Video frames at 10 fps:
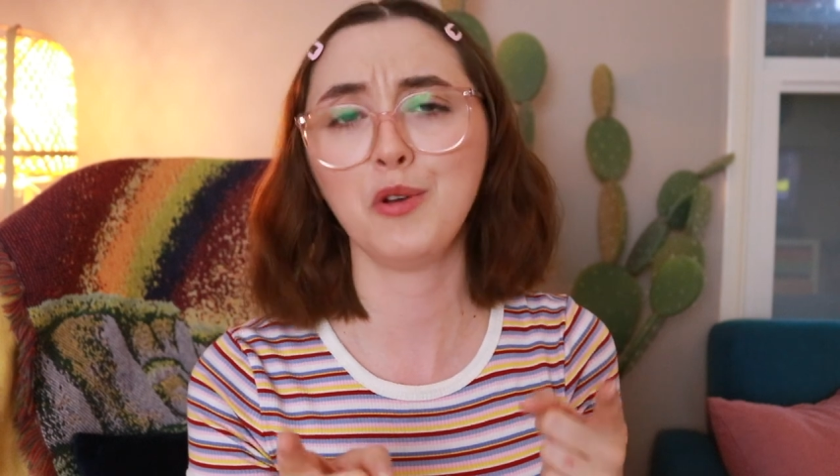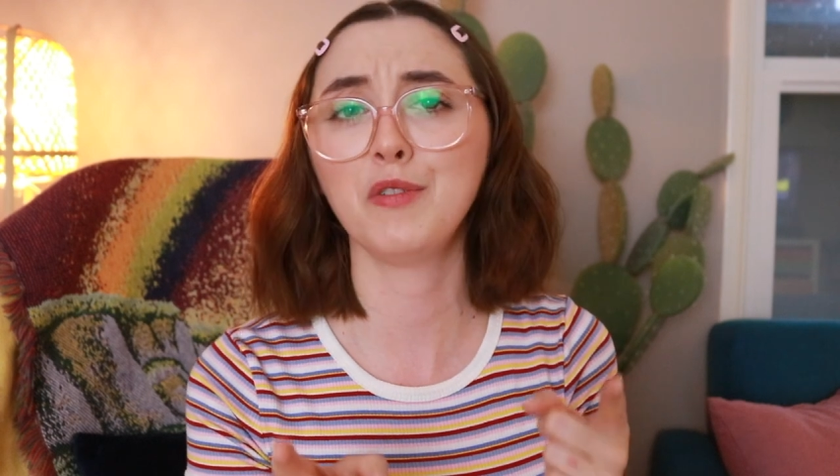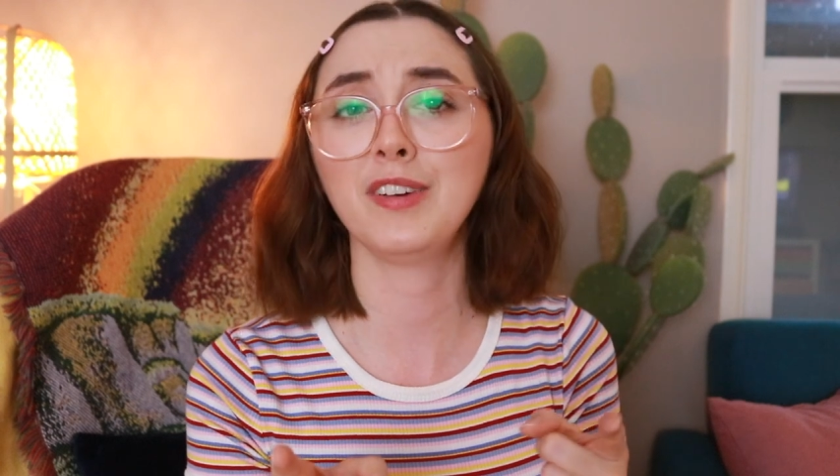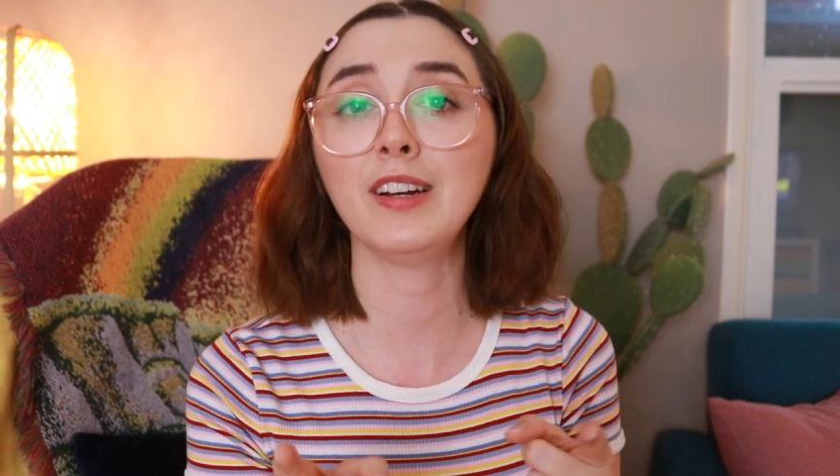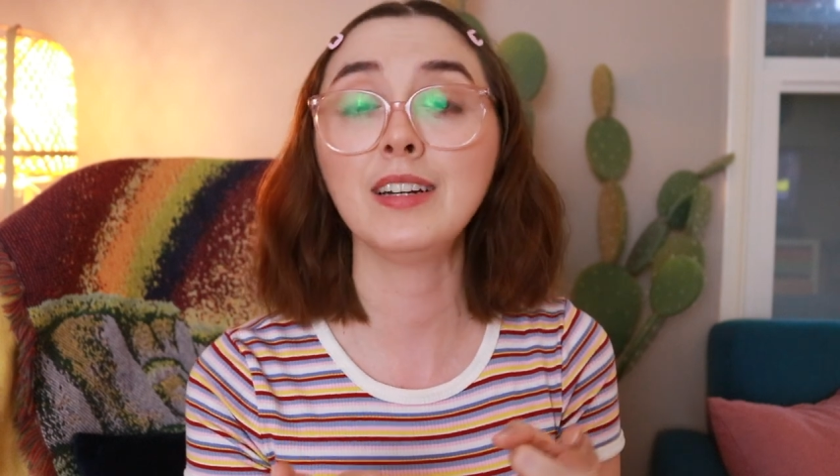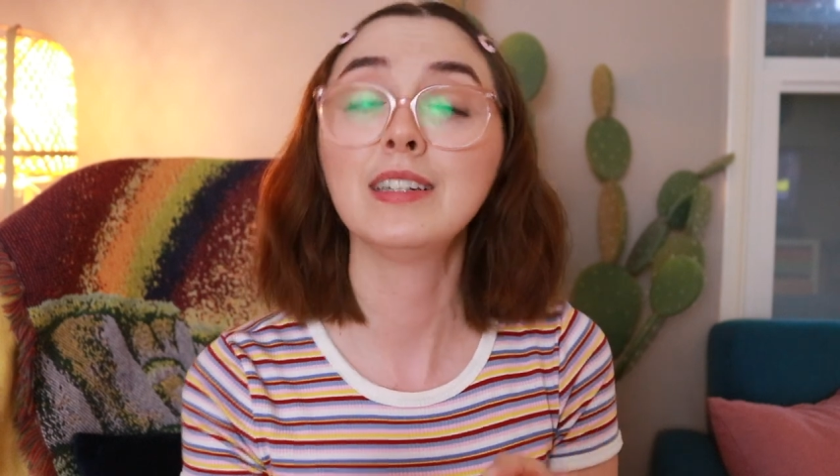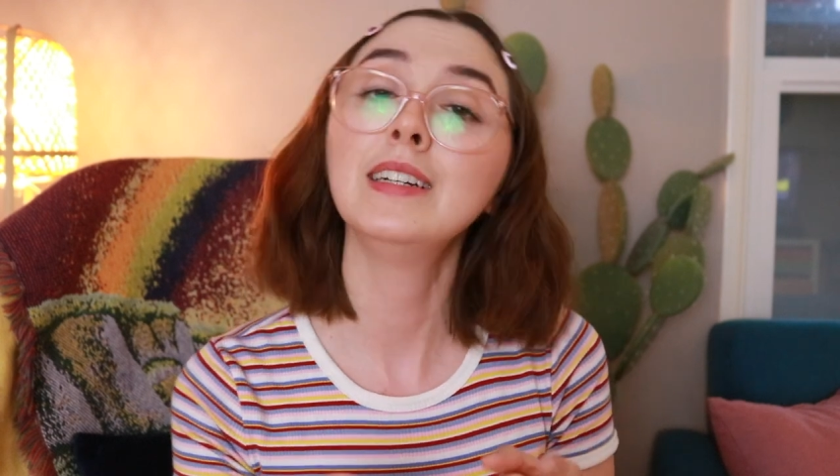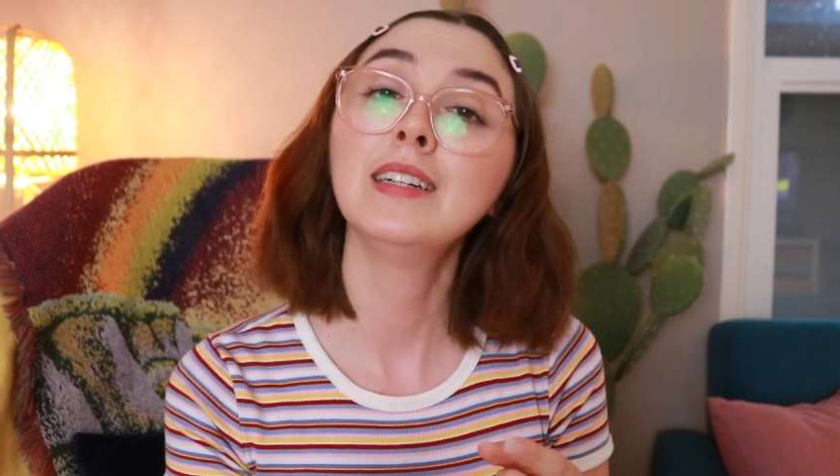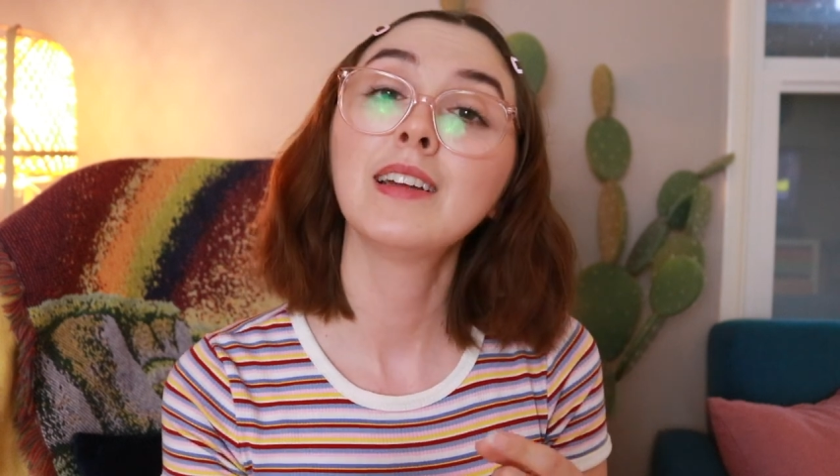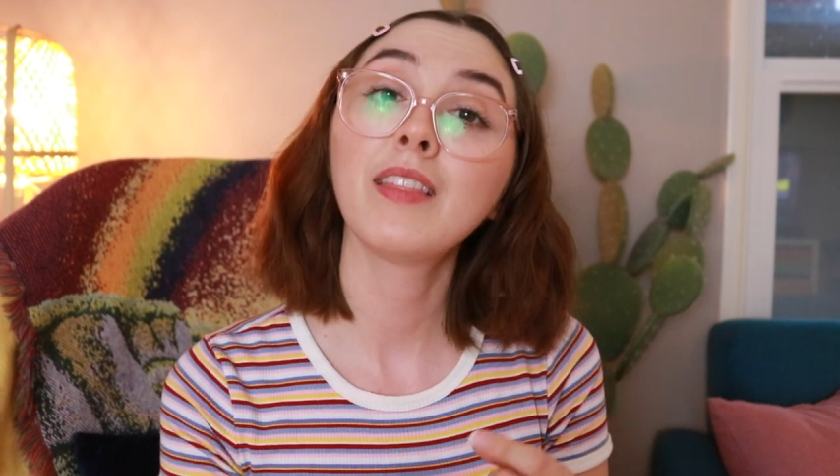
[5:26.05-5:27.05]
over,
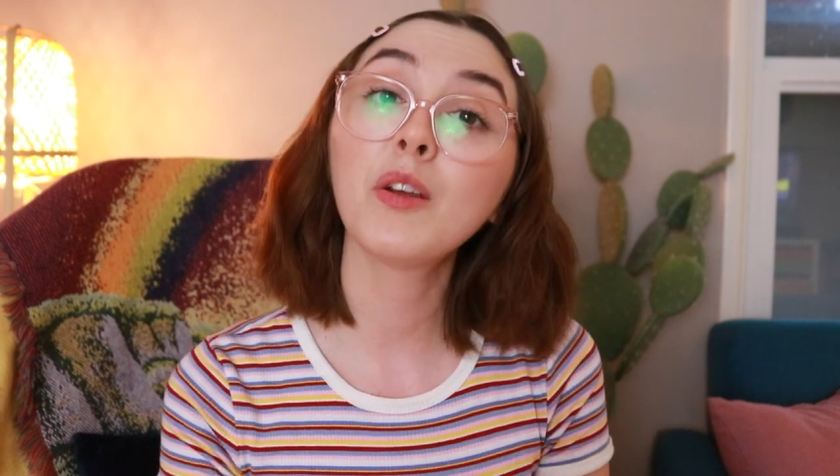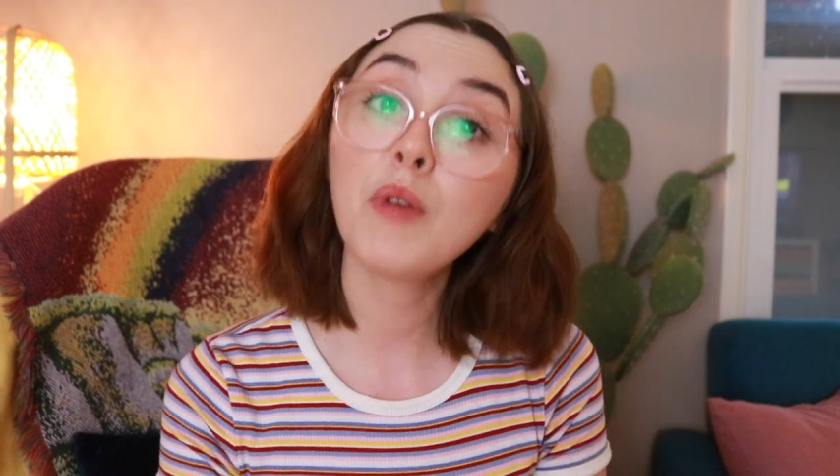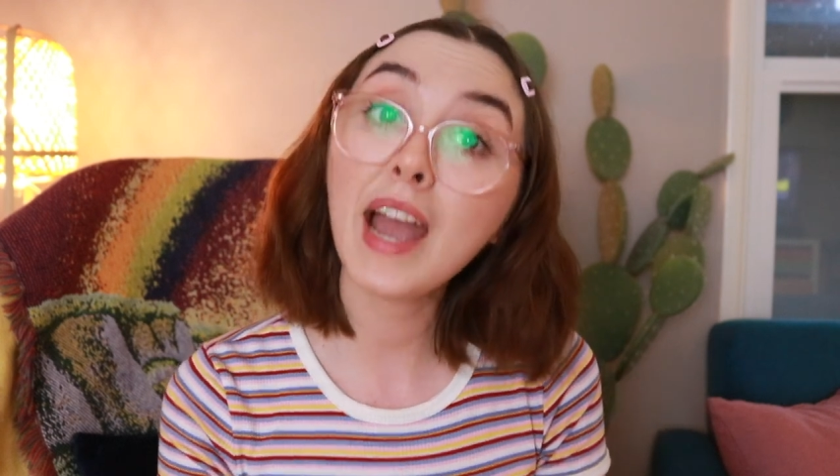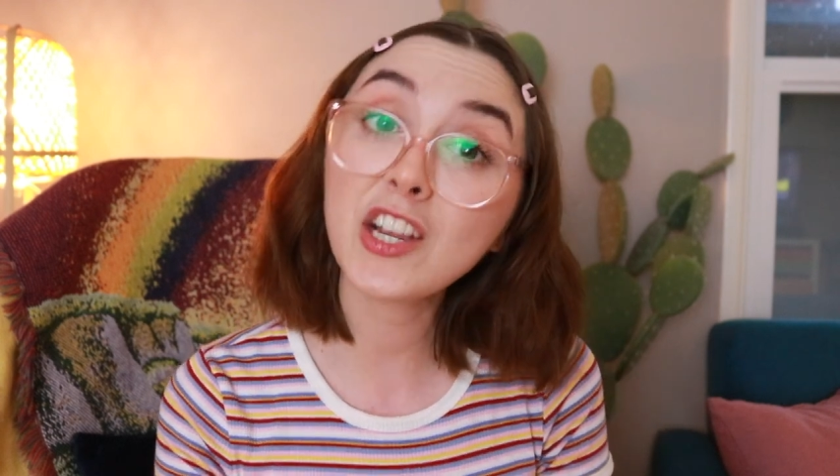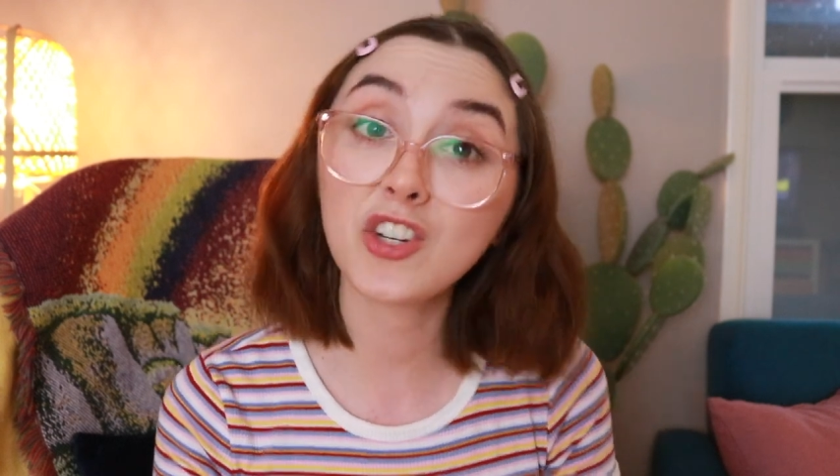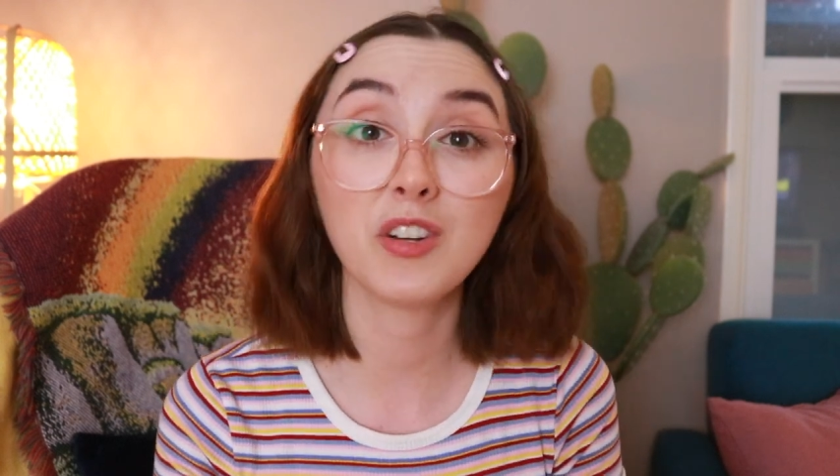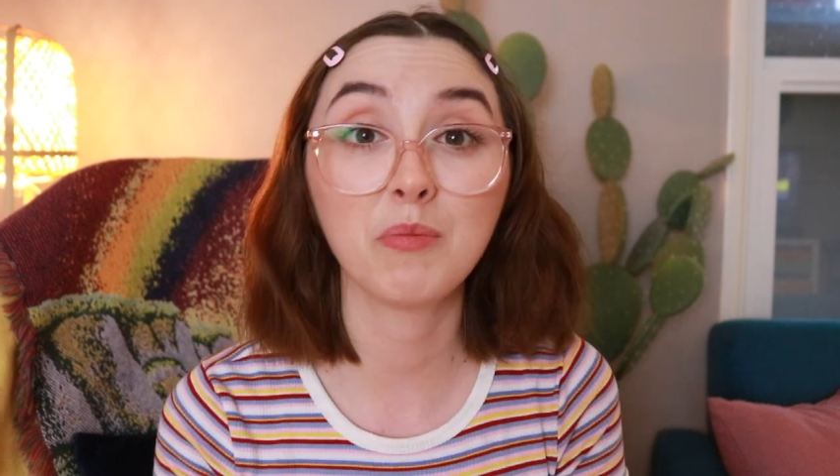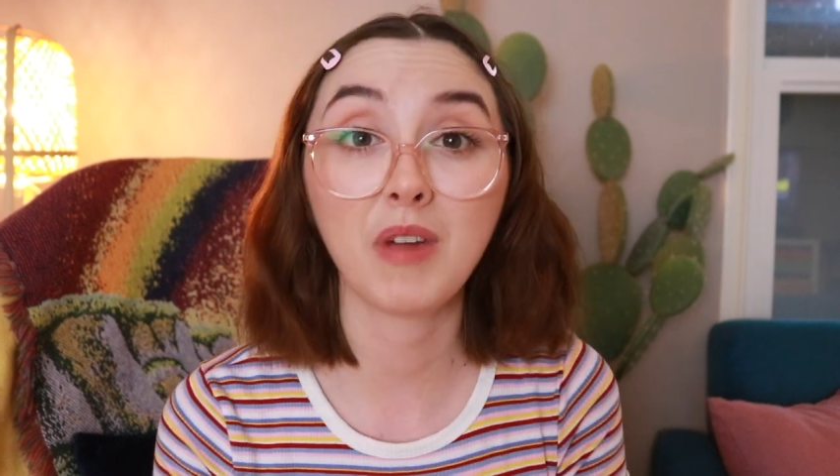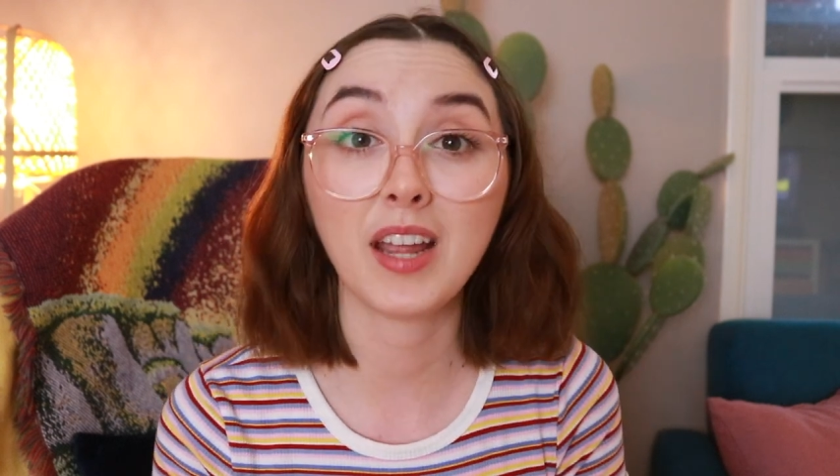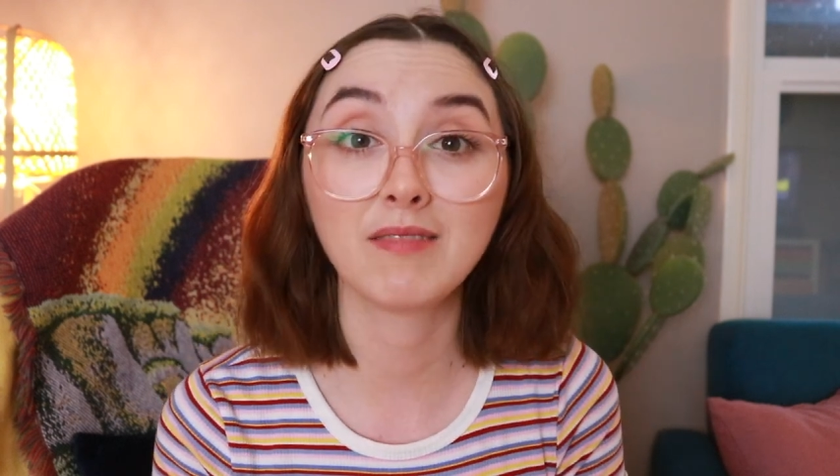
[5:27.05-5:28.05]
the rational
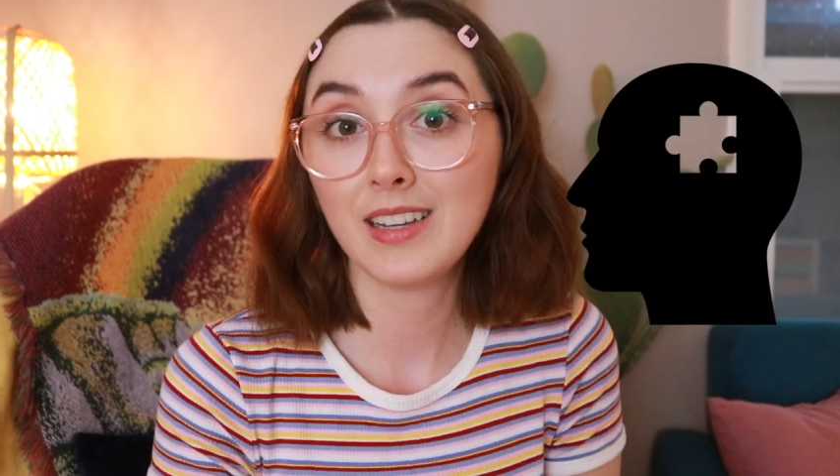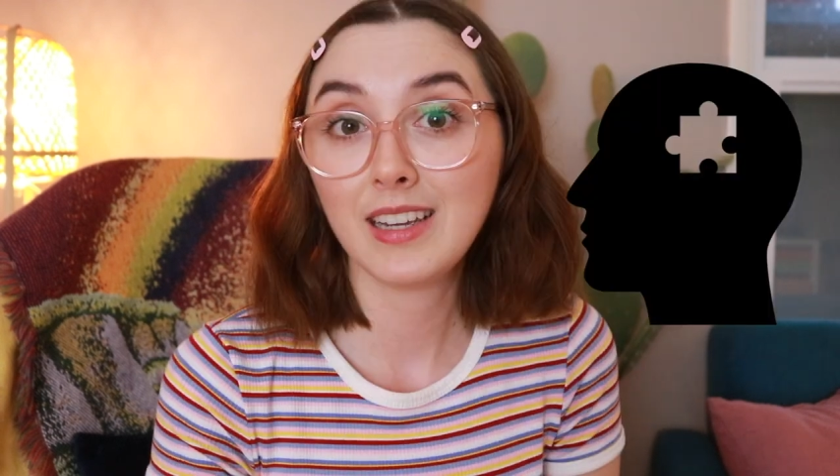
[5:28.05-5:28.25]
brain.